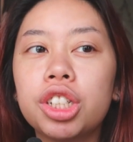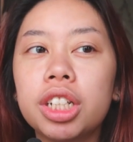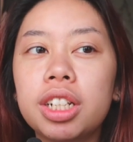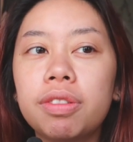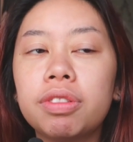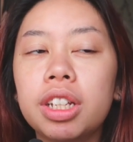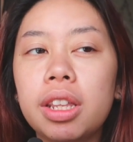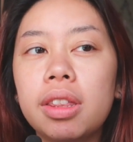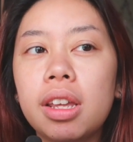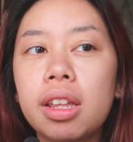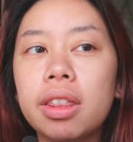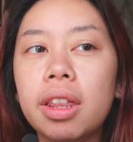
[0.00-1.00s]
I definitely
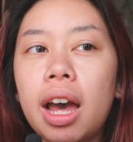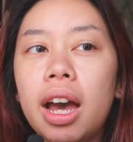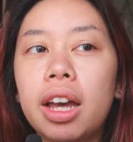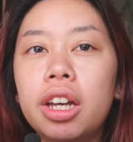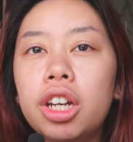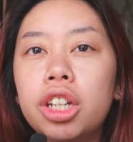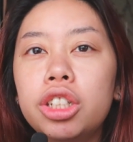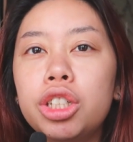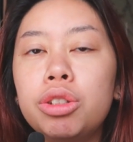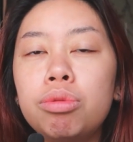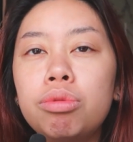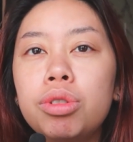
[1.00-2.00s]
think that
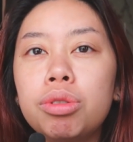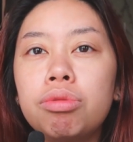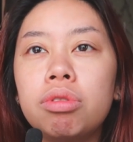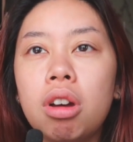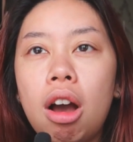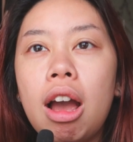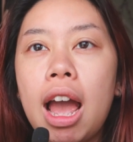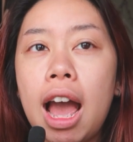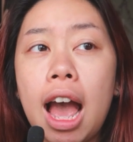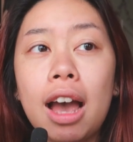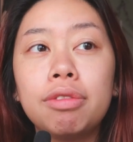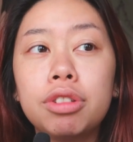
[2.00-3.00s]
you do not
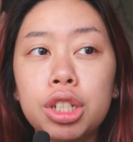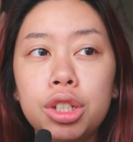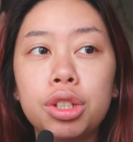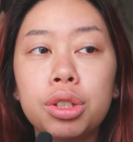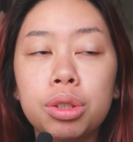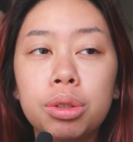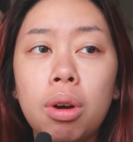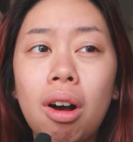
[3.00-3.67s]
have to do